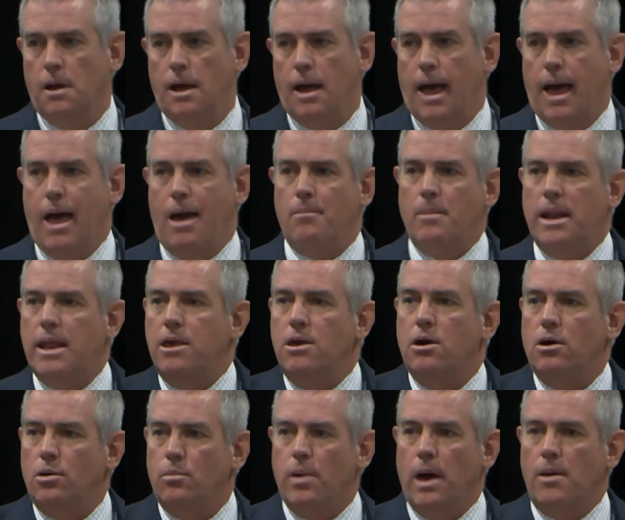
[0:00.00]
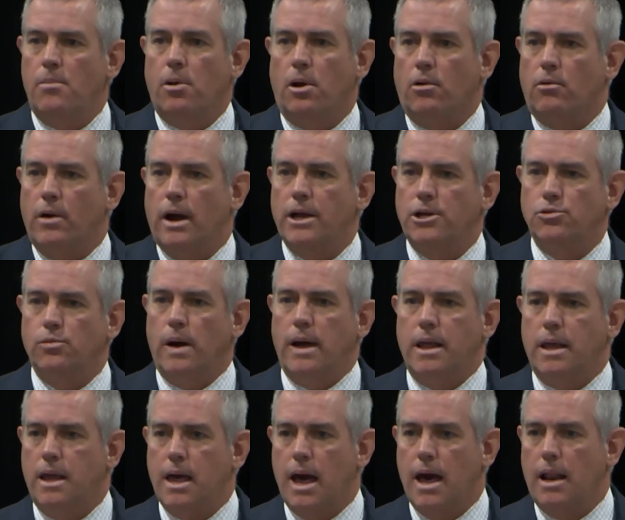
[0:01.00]
How many young people are
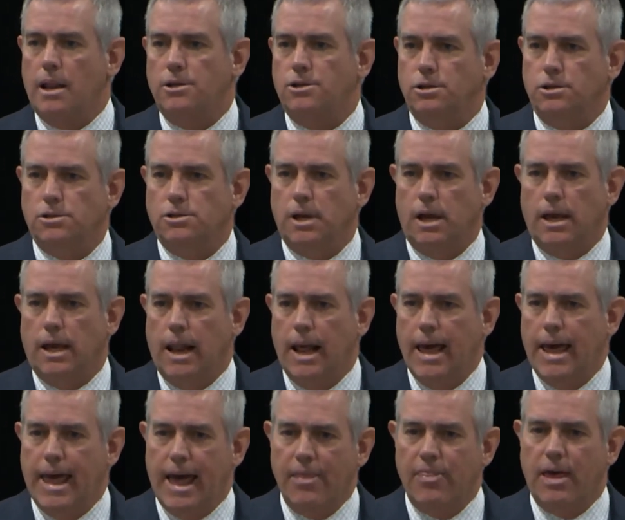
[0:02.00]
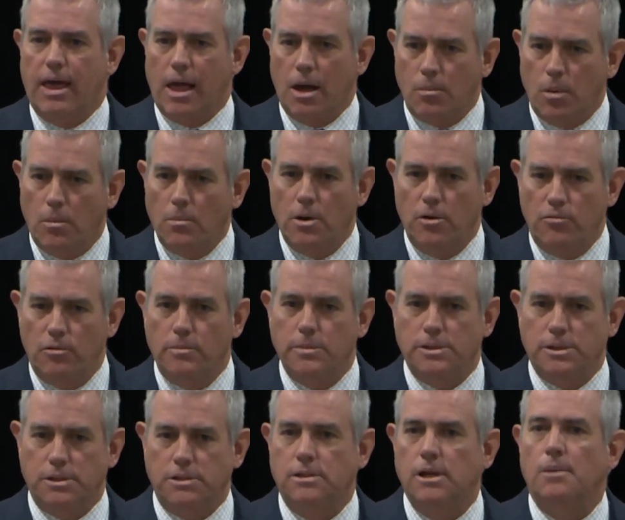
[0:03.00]
graduating college and saying, hey, I think I'm going to move to
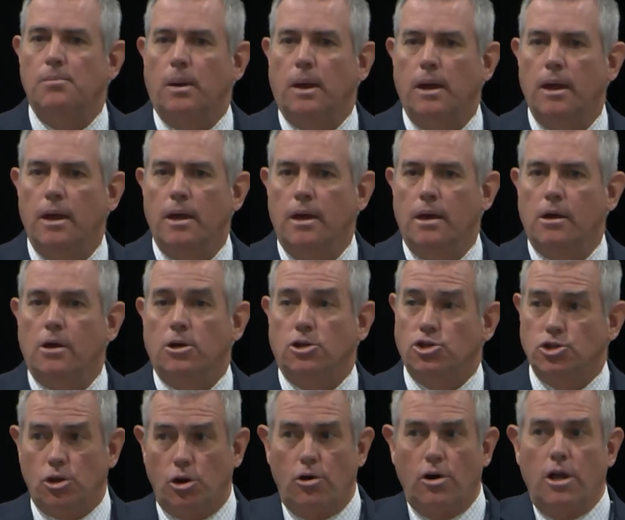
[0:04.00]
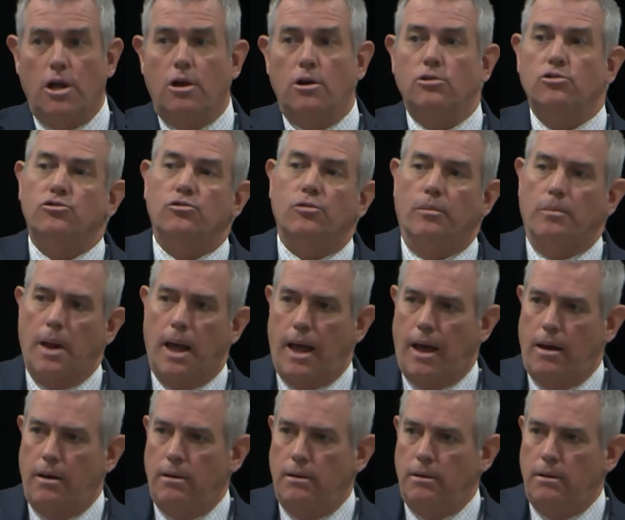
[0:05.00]
Mississippi because 30 years from now,